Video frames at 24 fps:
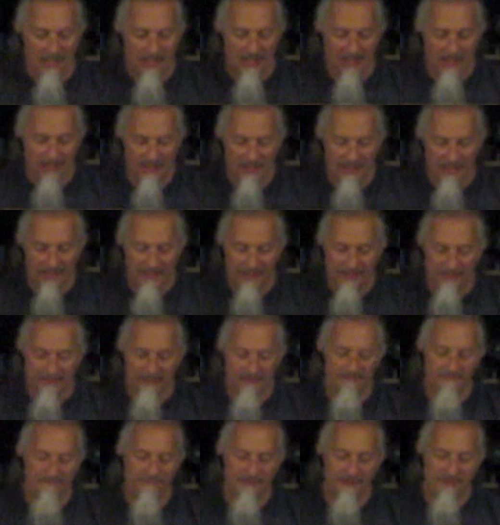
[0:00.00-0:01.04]
And the
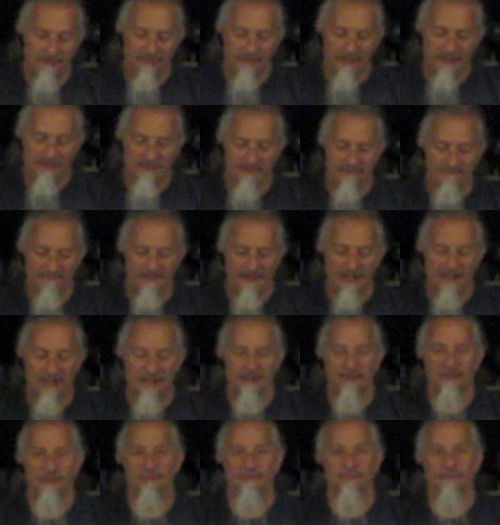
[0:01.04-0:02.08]
configuration
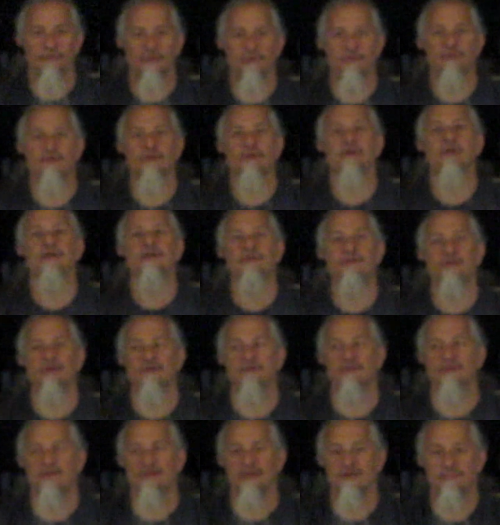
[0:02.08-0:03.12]
file is for a
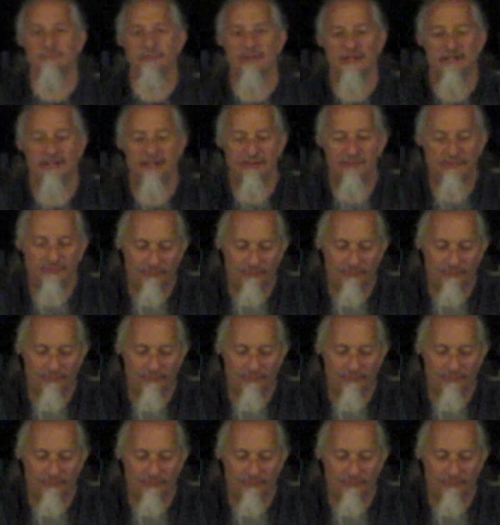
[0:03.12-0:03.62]
36-inch blade.